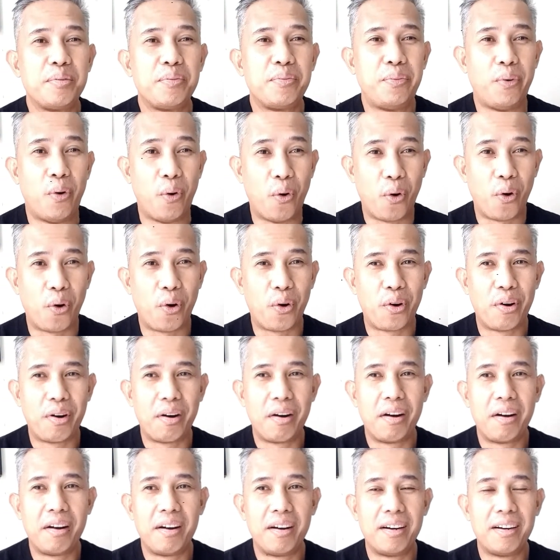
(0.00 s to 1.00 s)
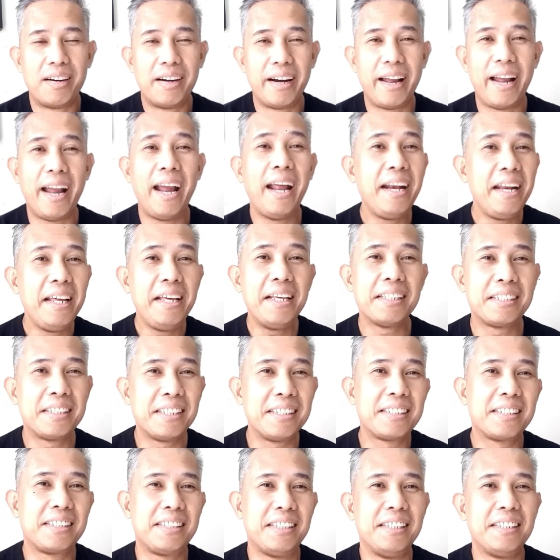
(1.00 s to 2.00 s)
for any
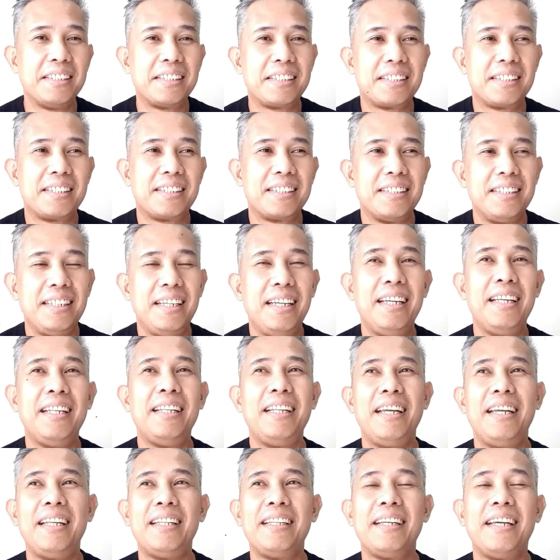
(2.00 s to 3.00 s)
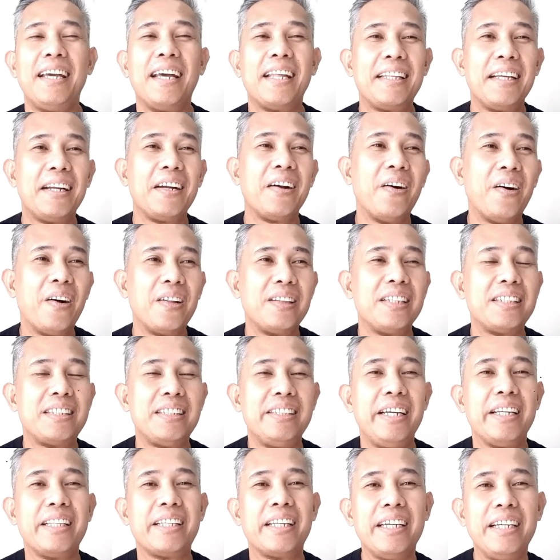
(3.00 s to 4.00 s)
assistance in getting all this
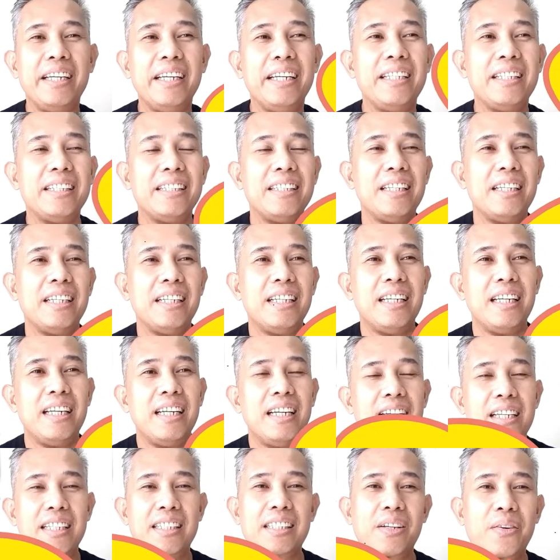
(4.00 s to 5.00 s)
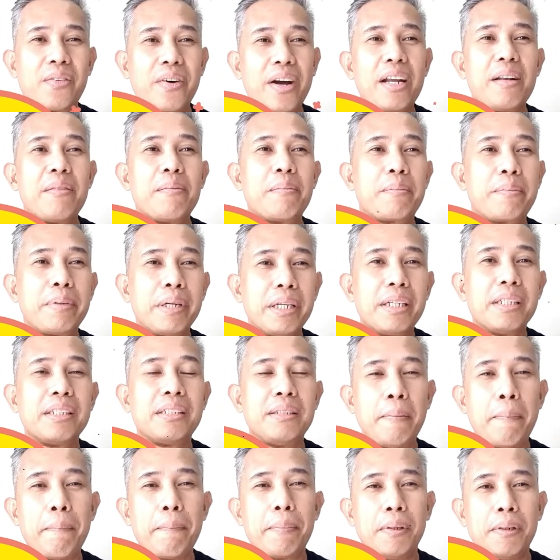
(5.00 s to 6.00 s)
data in. It's quite pretty
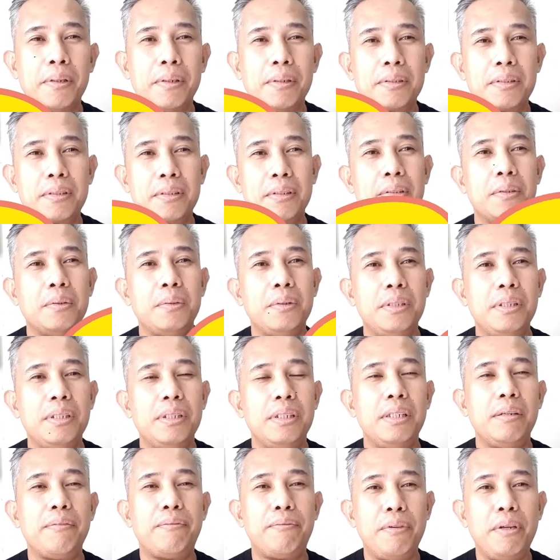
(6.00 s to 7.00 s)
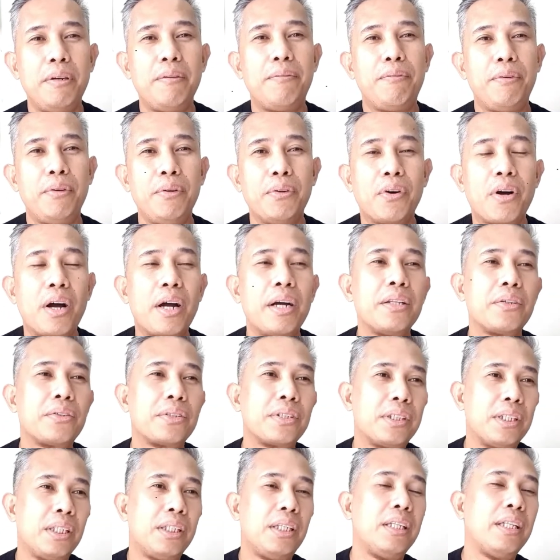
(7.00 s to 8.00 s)
simple. So if you are
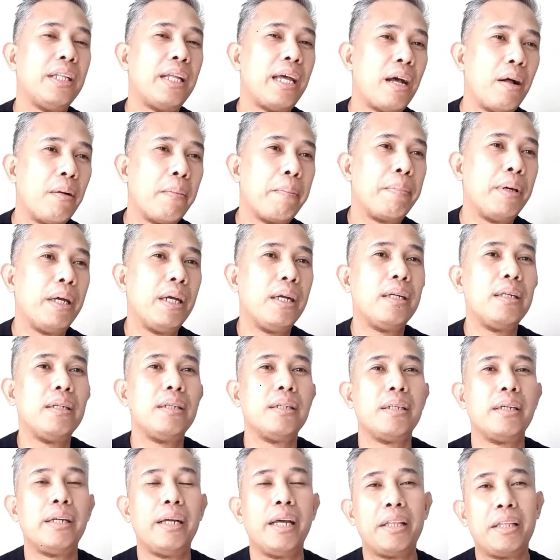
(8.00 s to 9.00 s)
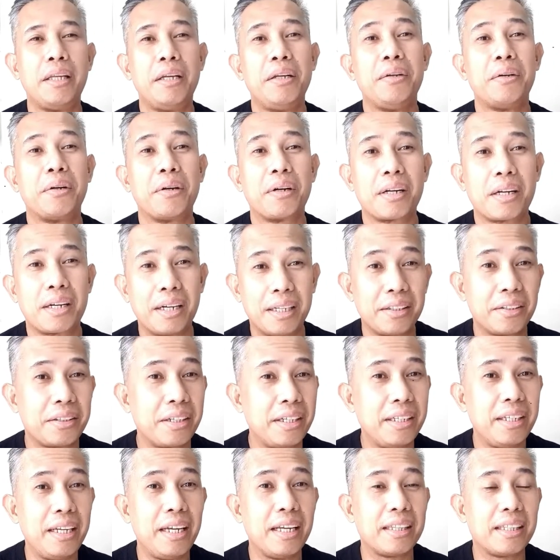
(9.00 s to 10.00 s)
interested in helping getting your
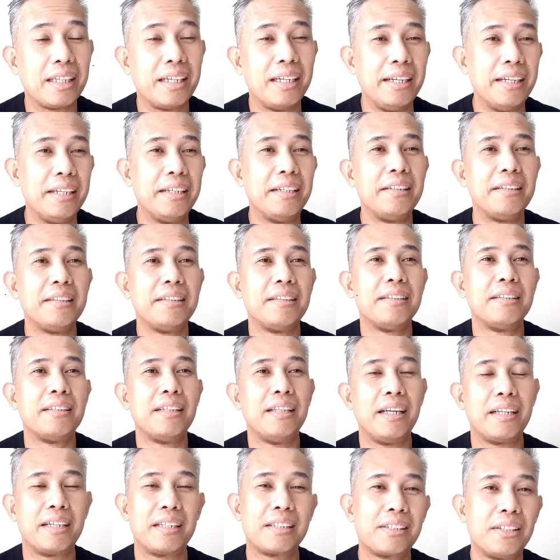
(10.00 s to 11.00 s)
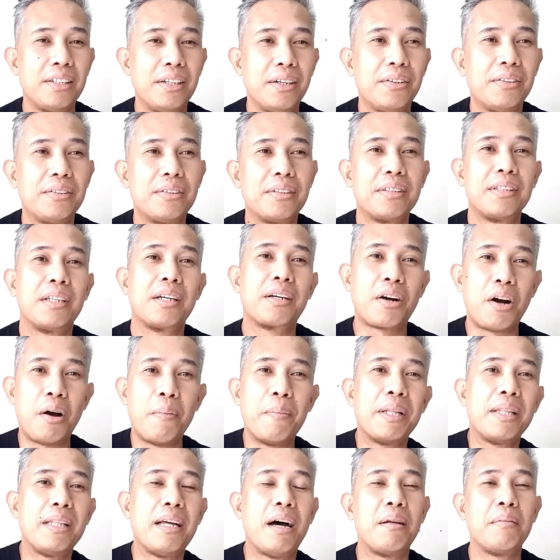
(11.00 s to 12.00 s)
country data in, let us know.
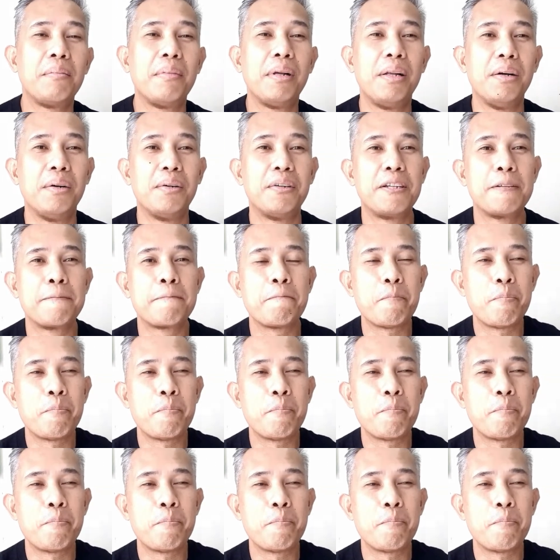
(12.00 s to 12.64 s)
Comment down below,